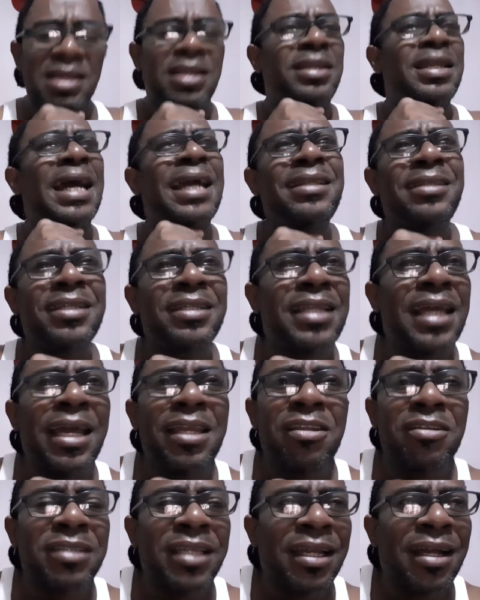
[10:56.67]

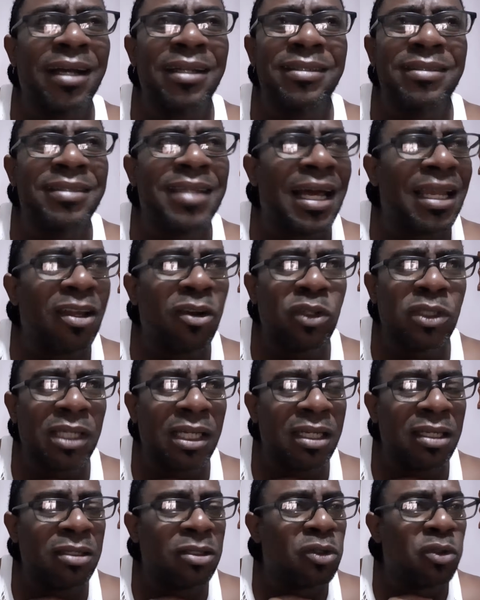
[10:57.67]
99 not take a dollar out
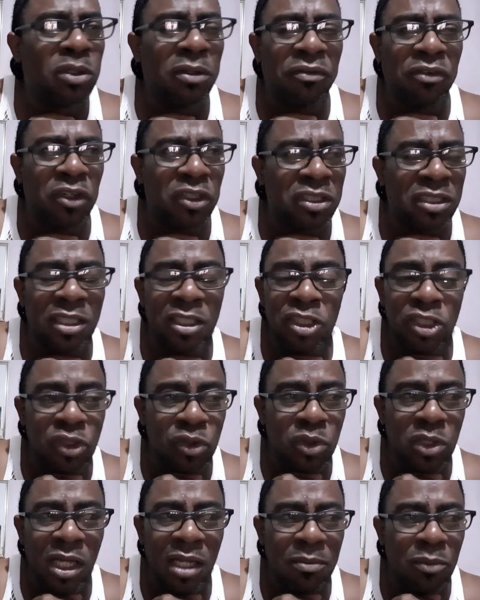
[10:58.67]
of the university
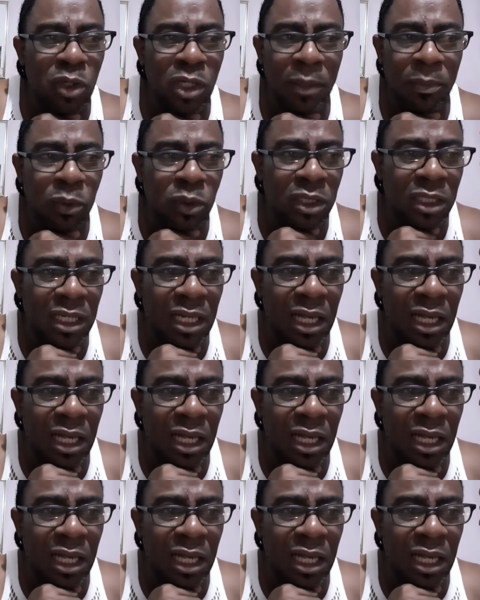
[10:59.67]
student money put in